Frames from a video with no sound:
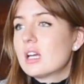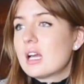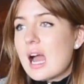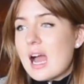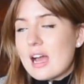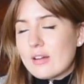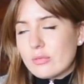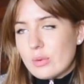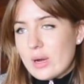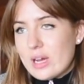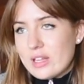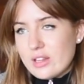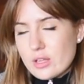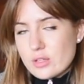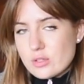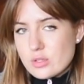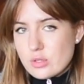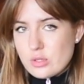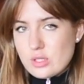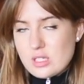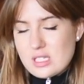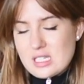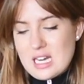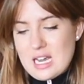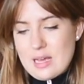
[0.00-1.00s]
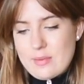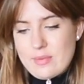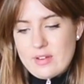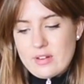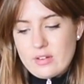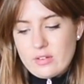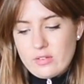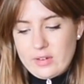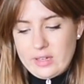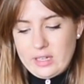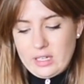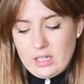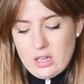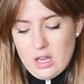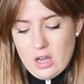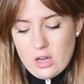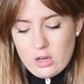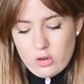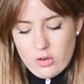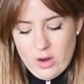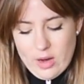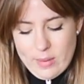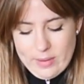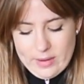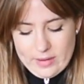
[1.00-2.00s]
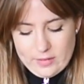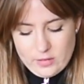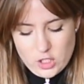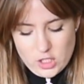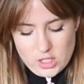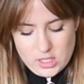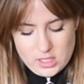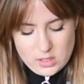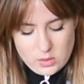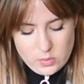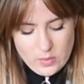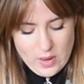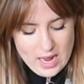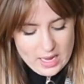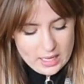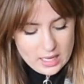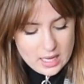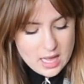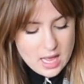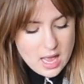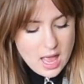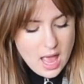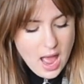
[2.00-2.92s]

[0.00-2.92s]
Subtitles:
I wear those all the time, they're a really great pair of jeans as well.